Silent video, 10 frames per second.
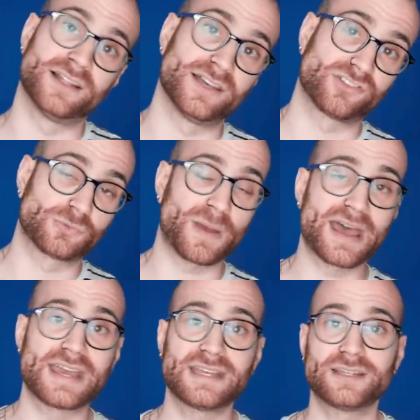
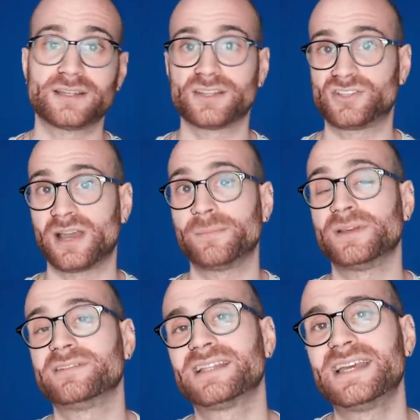Spain, the
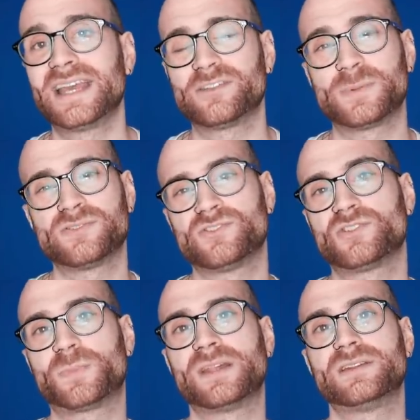Champions League has been
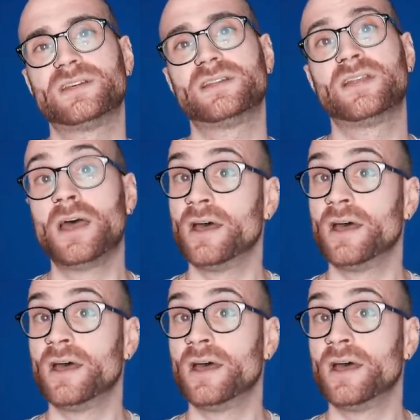suspended,